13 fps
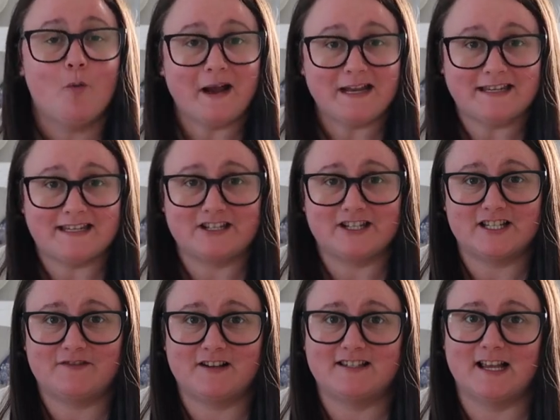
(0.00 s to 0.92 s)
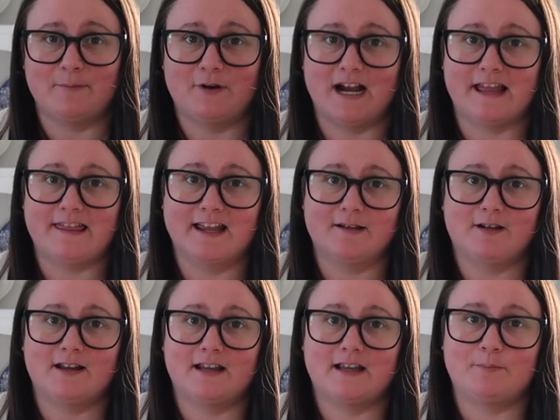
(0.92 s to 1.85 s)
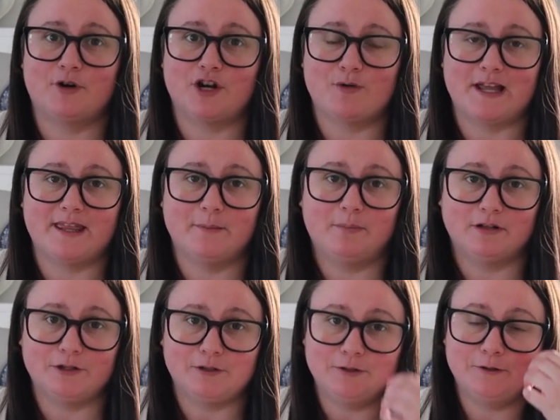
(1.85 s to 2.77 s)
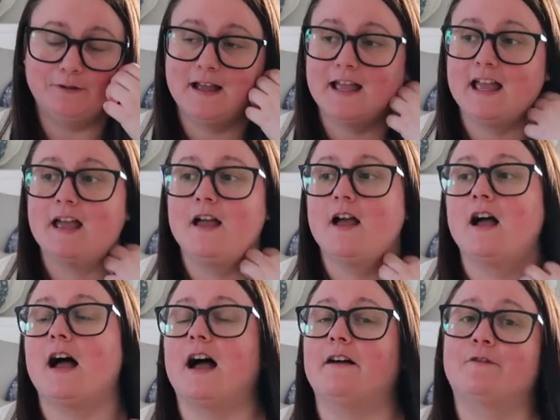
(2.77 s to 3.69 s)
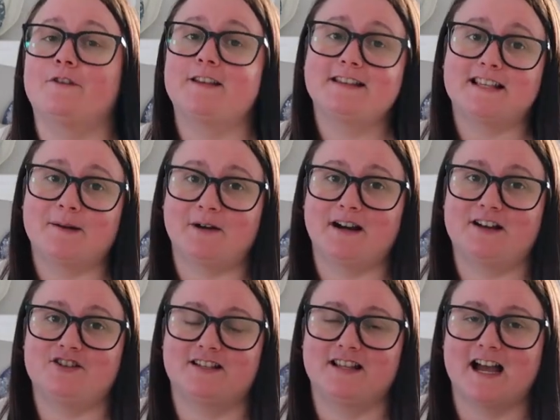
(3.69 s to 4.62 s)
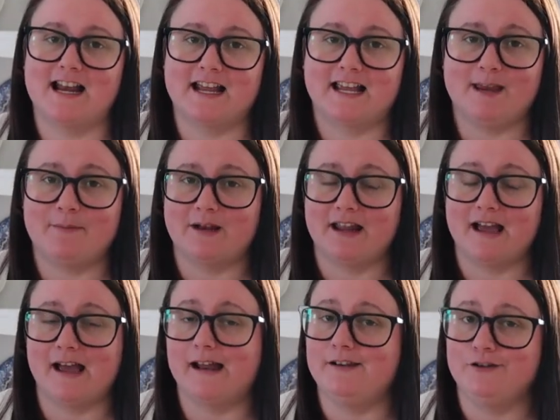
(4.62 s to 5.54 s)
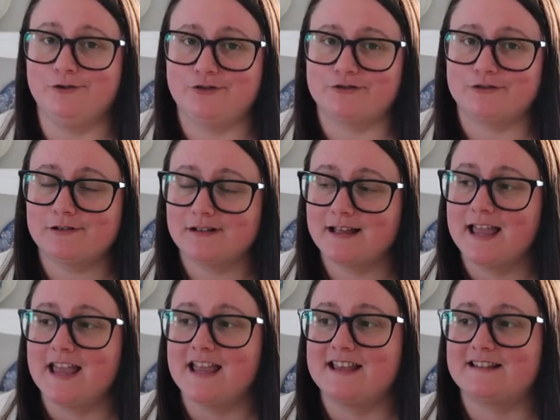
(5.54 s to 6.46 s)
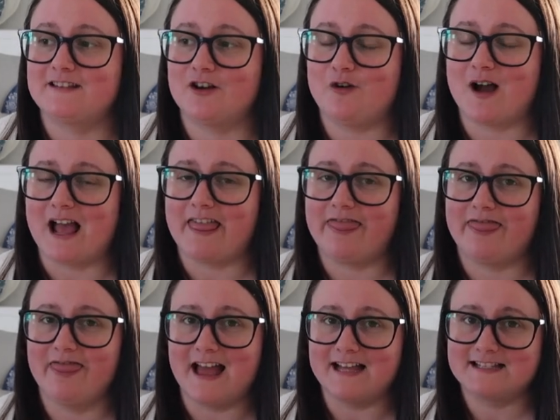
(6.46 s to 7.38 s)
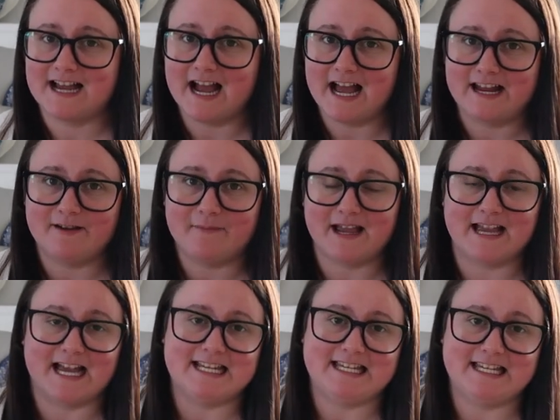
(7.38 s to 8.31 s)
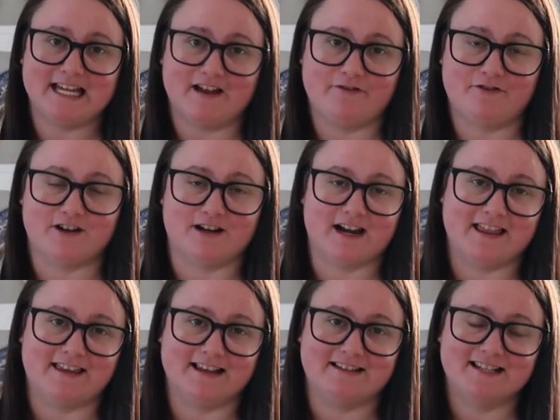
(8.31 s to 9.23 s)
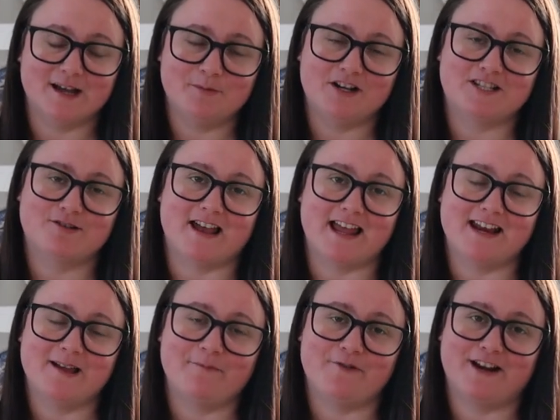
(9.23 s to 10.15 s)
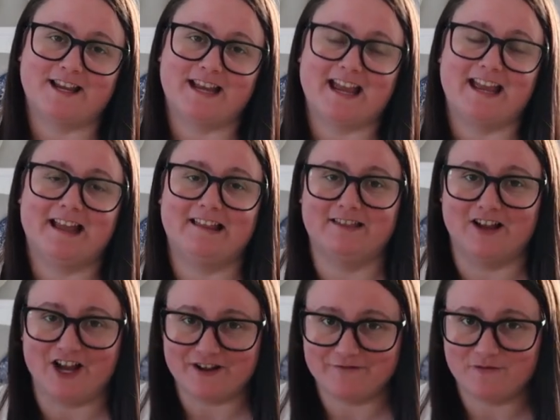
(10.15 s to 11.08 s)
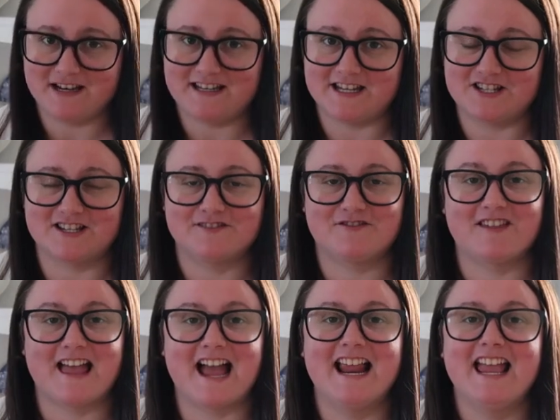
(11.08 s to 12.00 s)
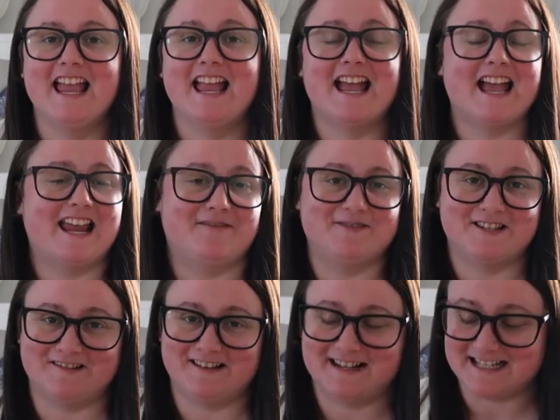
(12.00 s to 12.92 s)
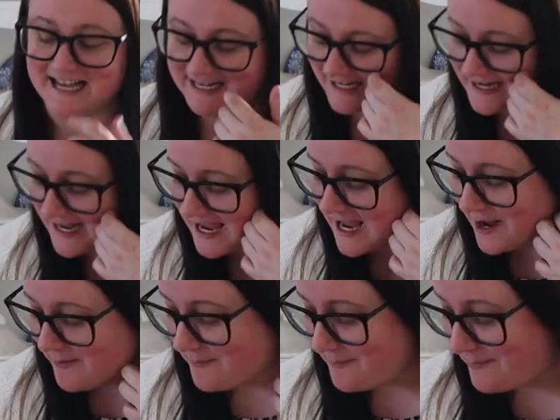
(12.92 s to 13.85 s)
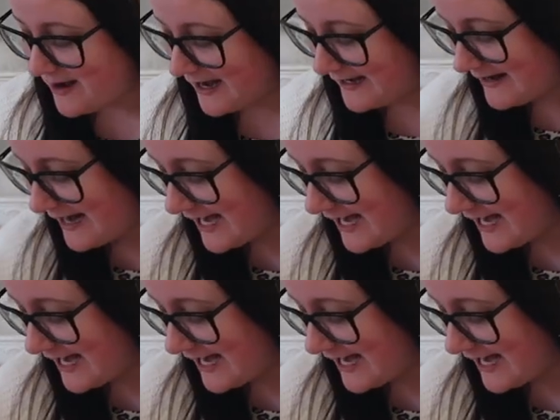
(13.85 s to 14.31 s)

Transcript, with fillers: white dishes for summer. I think I'm gonna put away the blue uh, for the summer and just kind of keep it neutral. So I, that's kind of my idea for this summer. So I ended up finding a lot of white dishes for that and I'm so excited. But